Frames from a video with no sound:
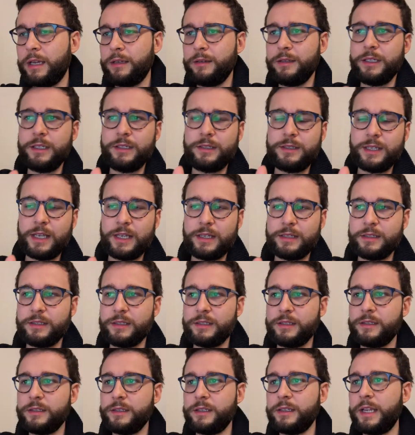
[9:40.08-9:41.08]
It's
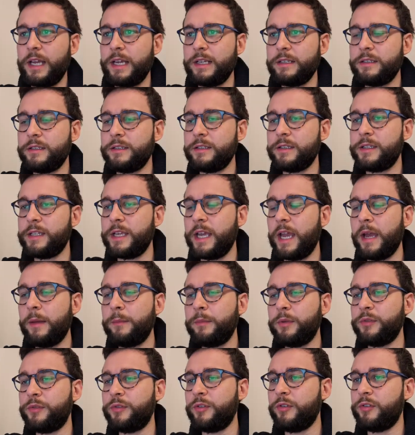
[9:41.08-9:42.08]
in essence the
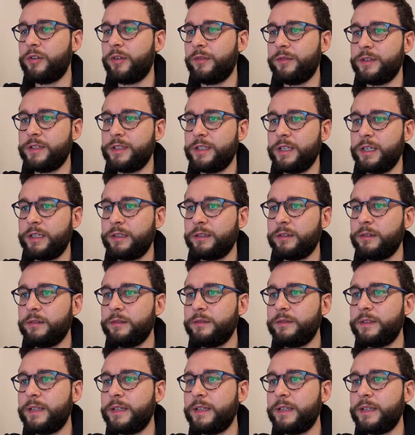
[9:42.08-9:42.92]
amplitude of a signal.